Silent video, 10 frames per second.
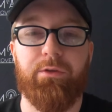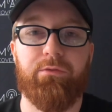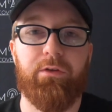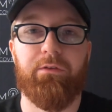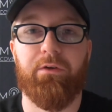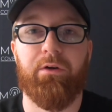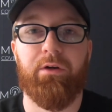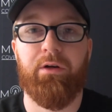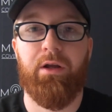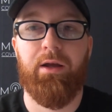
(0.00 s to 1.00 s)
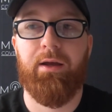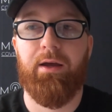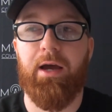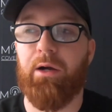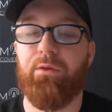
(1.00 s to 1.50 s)
restart,
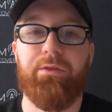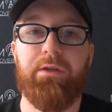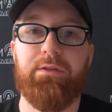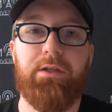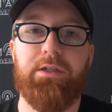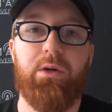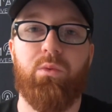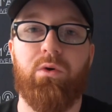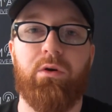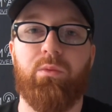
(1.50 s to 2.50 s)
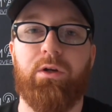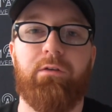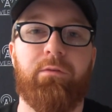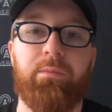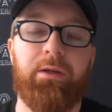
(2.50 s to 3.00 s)
I don't think TJ Warren would
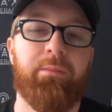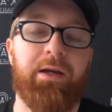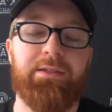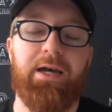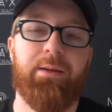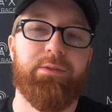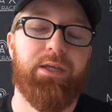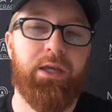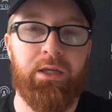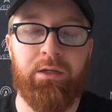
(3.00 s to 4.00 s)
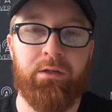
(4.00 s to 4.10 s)
even be in my top 10.